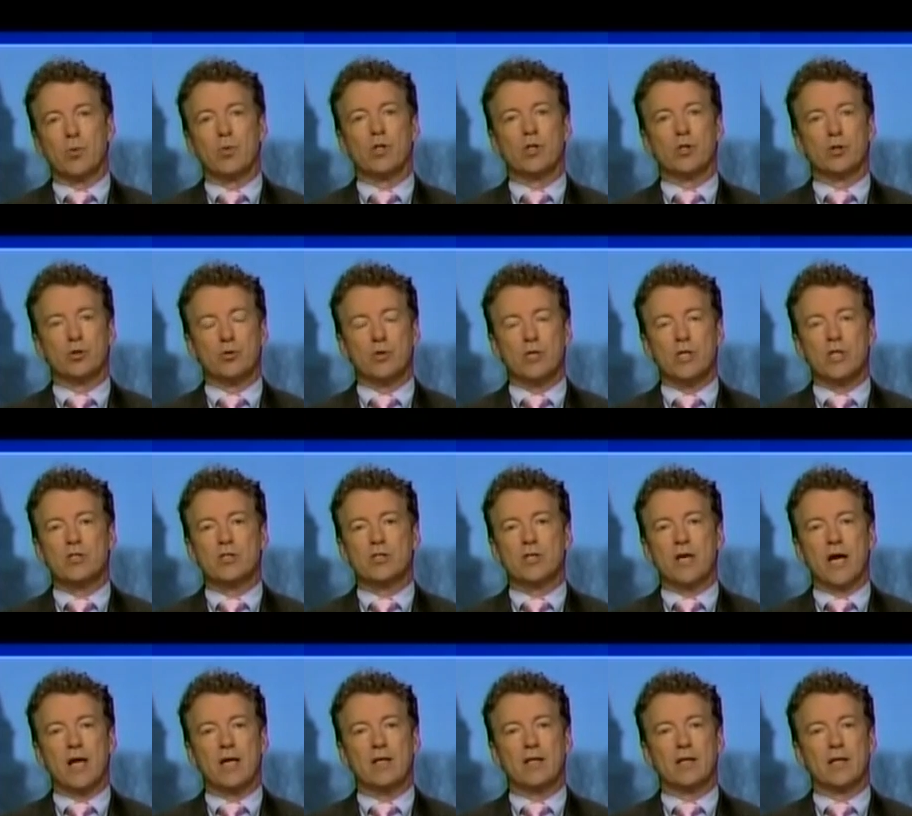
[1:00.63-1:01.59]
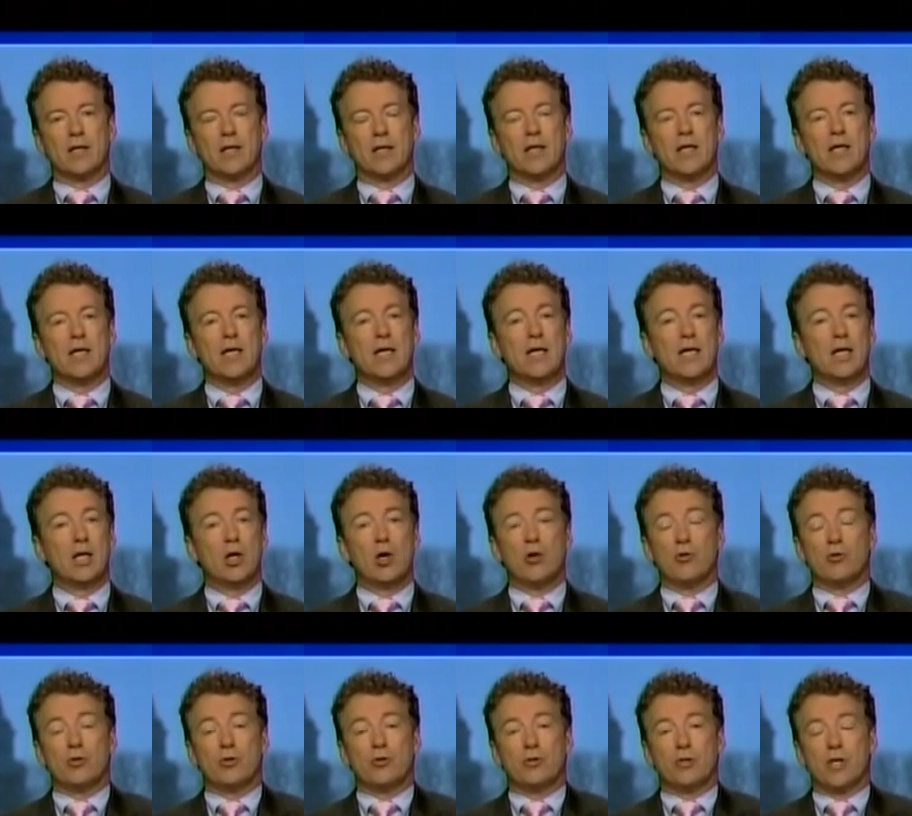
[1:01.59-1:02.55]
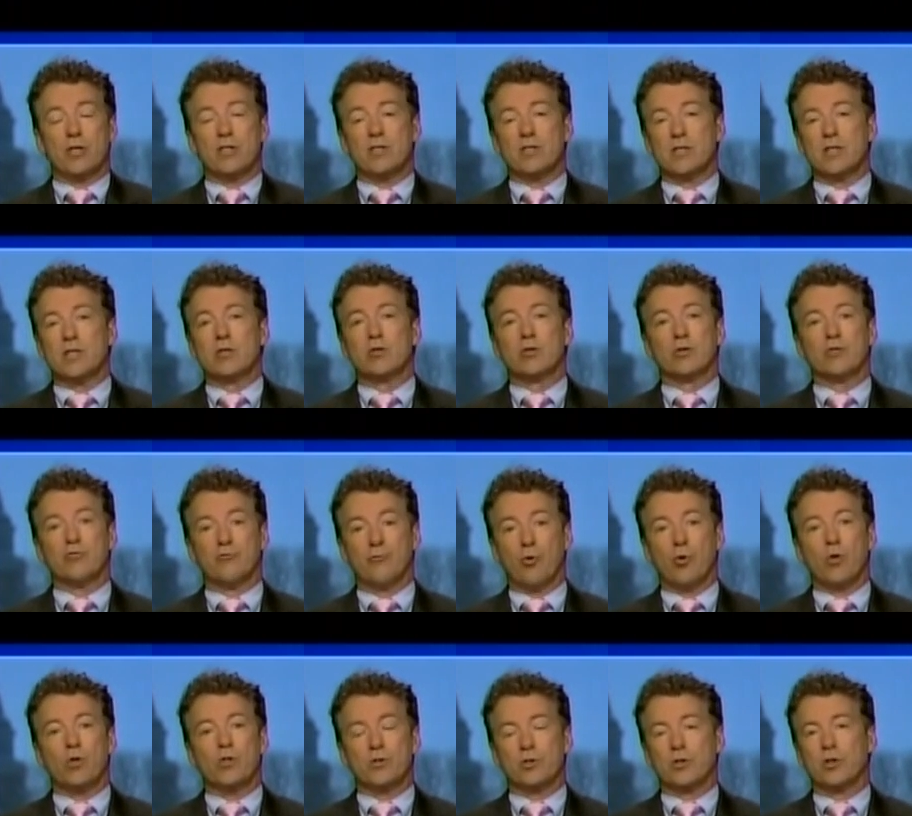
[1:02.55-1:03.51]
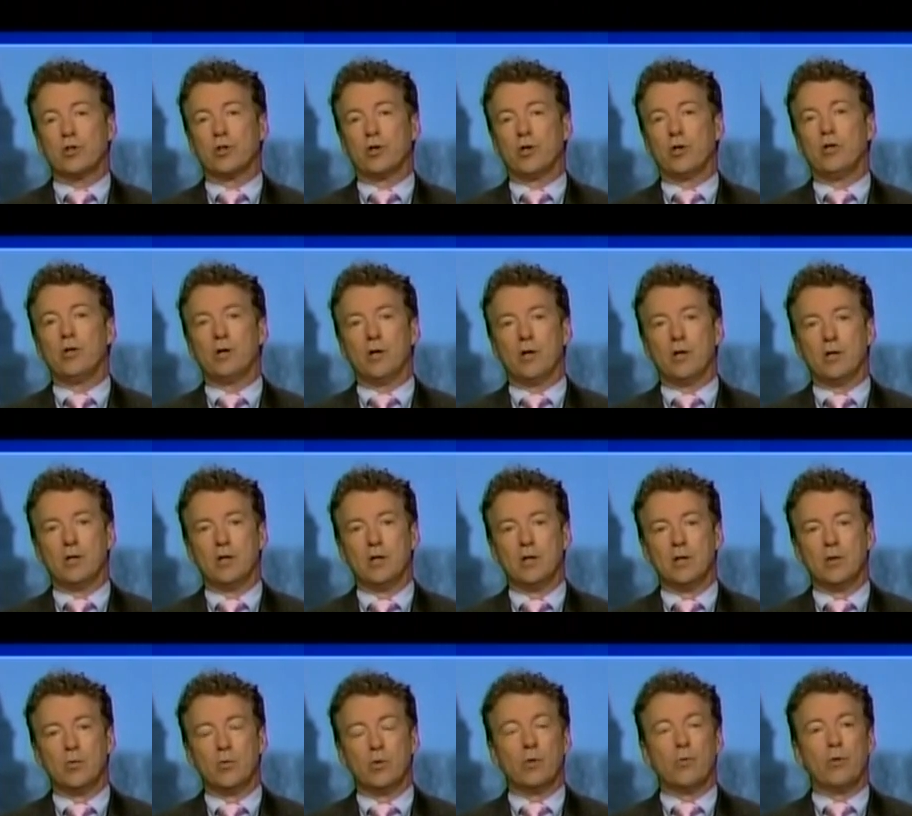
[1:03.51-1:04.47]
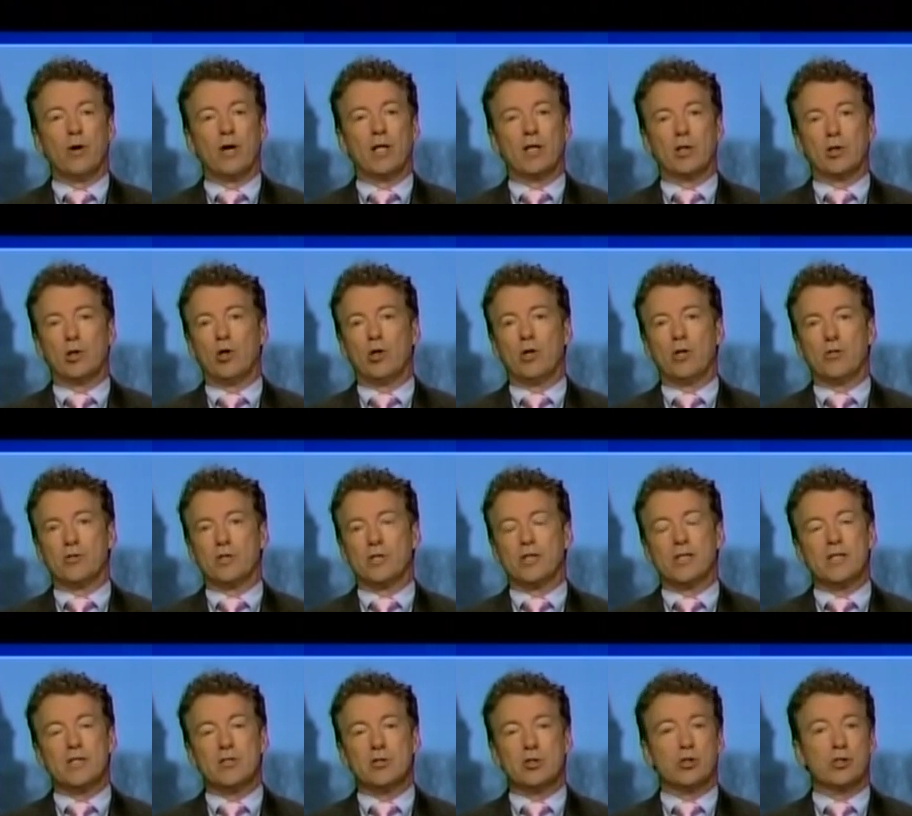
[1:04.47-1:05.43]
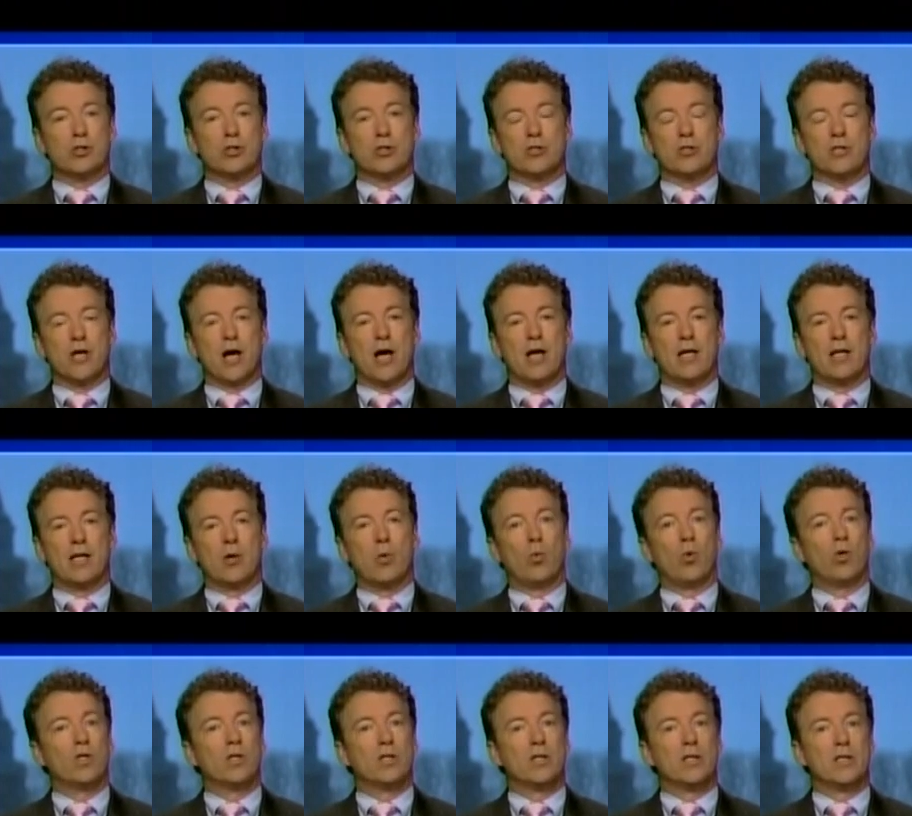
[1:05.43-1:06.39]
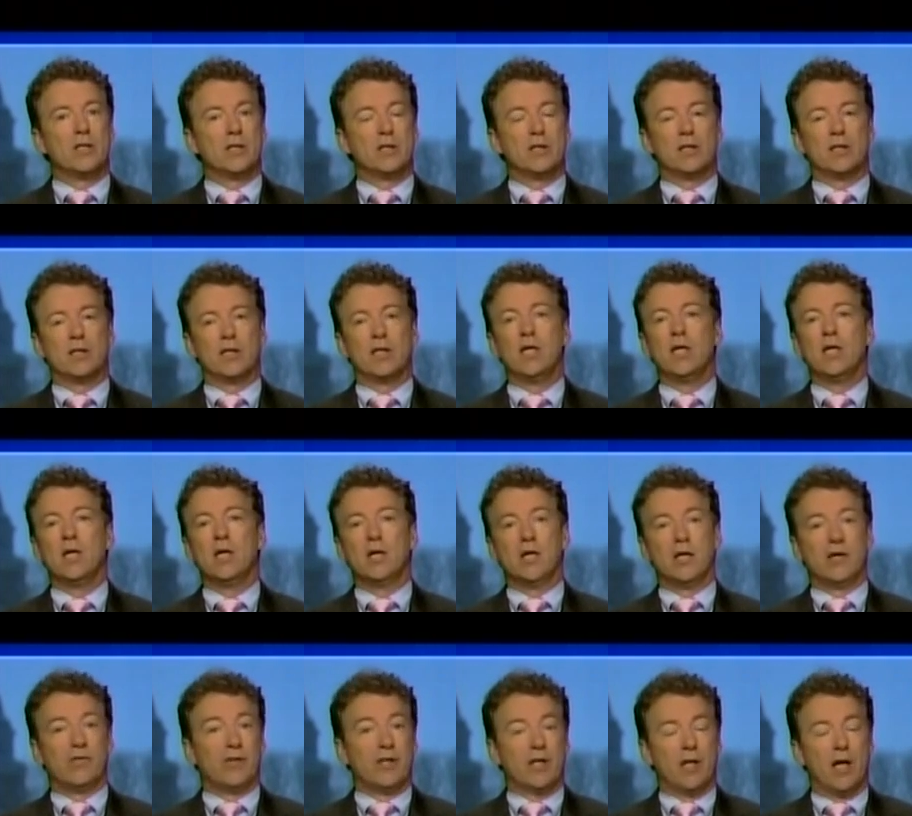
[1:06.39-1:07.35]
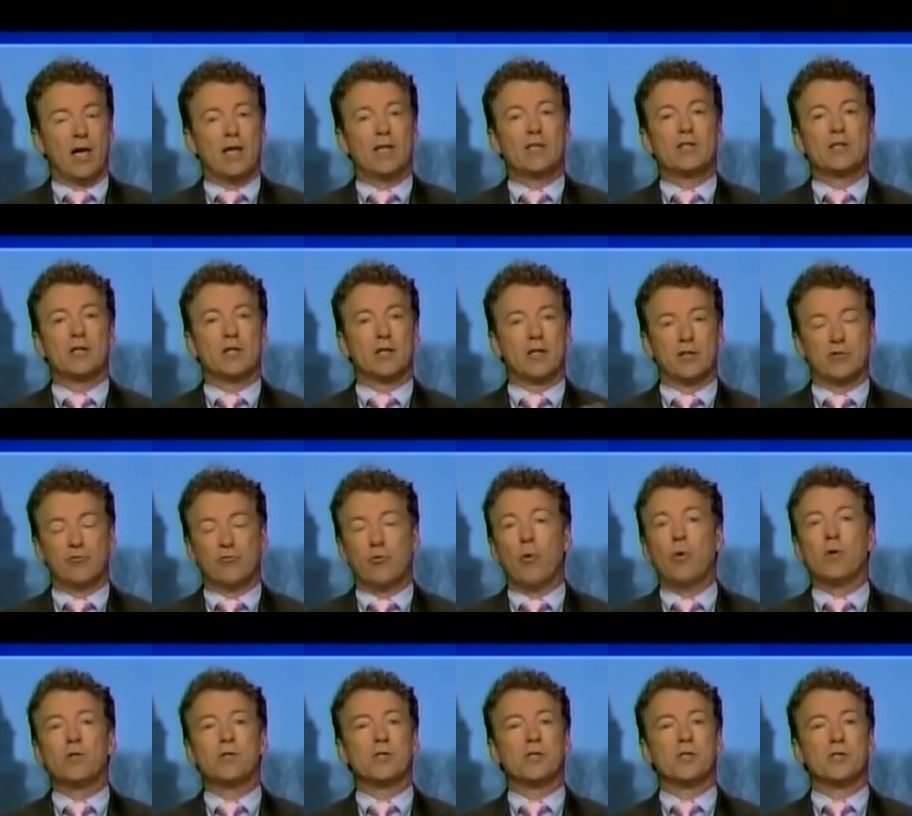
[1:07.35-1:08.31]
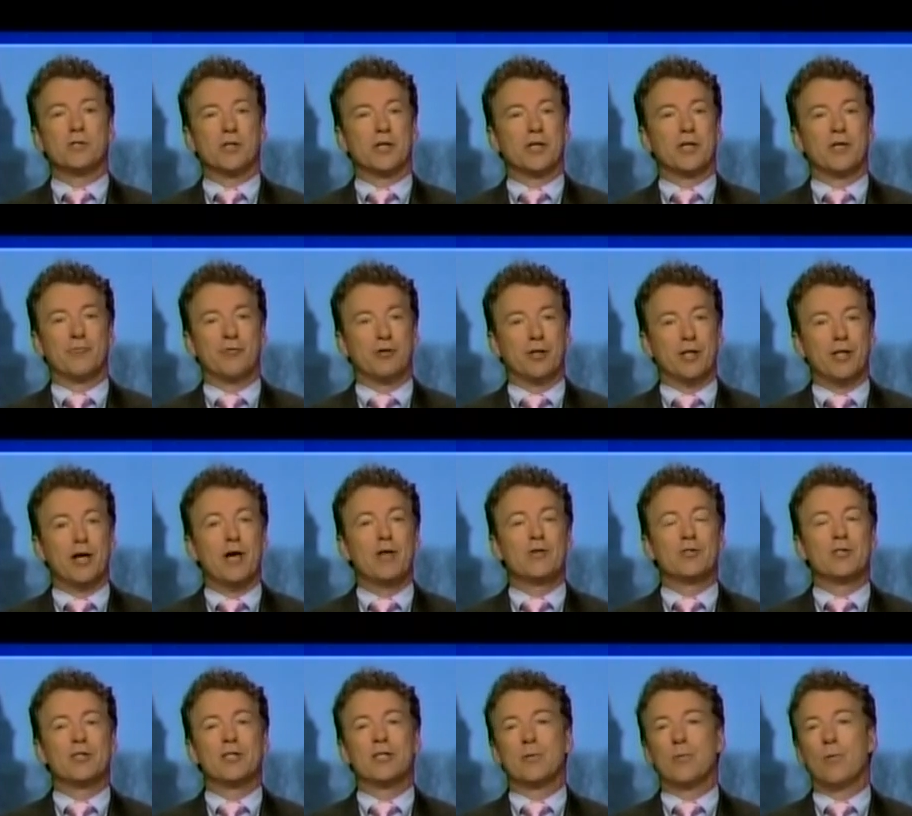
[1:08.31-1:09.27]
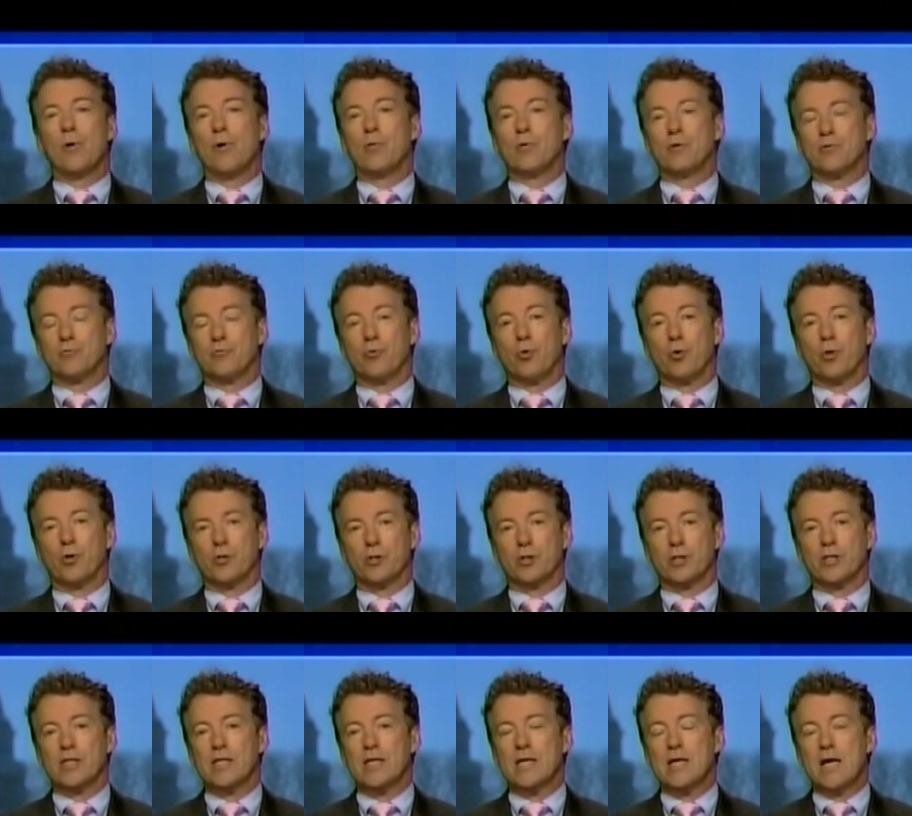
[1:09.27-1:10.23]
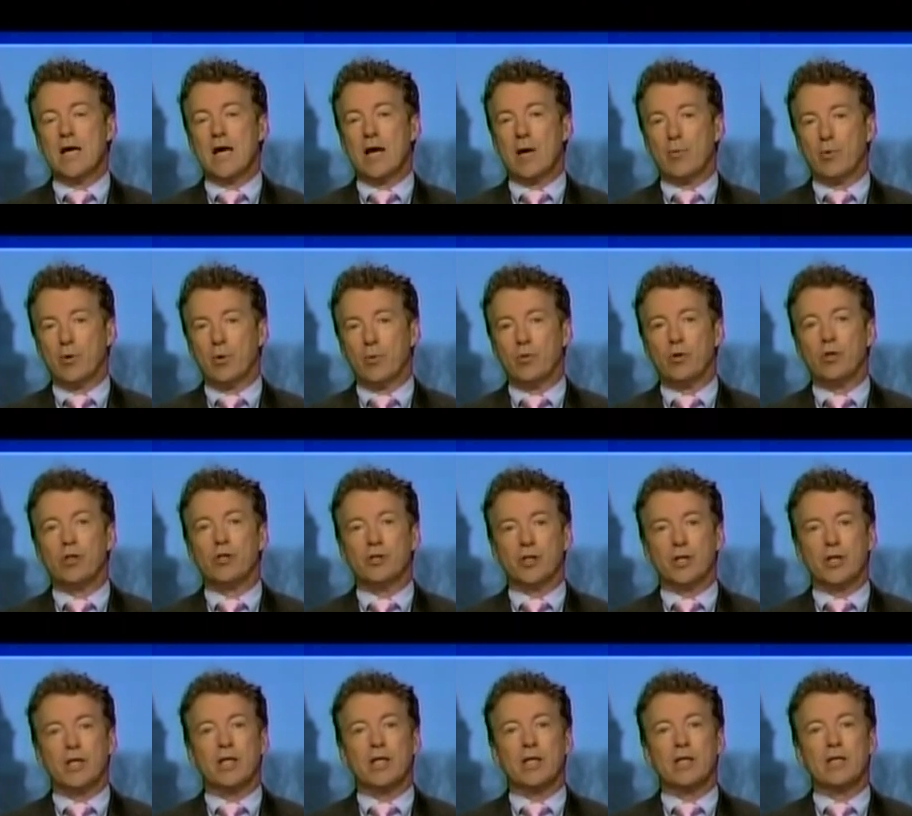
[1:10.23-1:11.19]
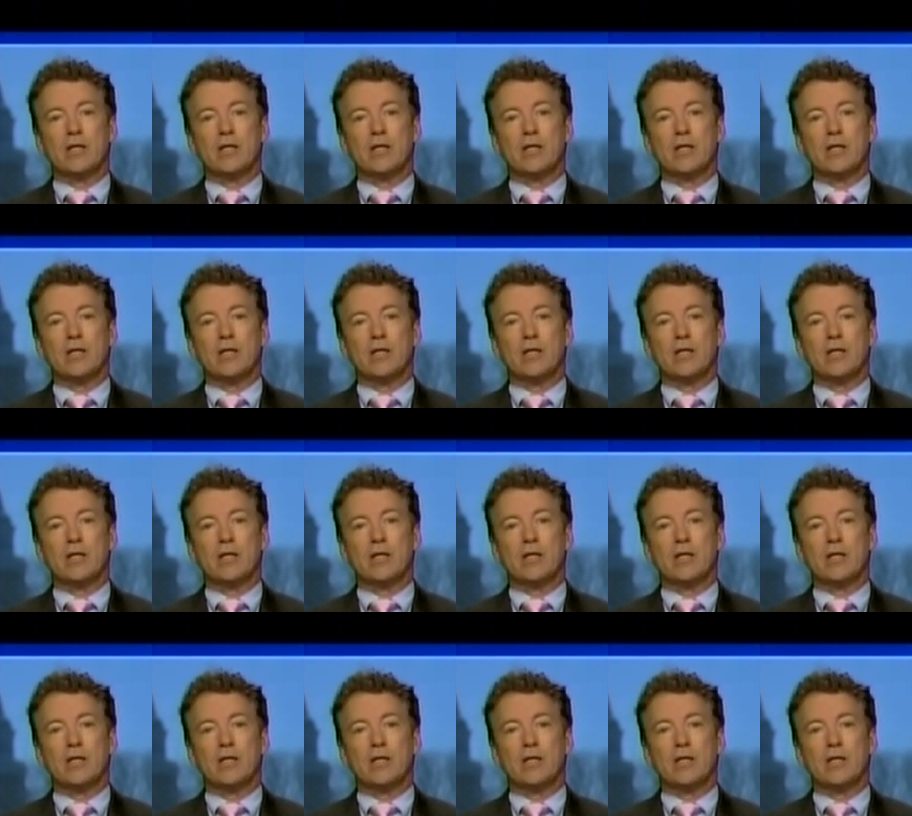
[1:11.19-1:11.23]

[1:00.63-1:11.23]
we do need standing. He also does need to enforce the law. We write laws, and he's just deciding willy-nilly. If he likes it, he enforces it. If he doesn't, he won't enforce it. And we really think he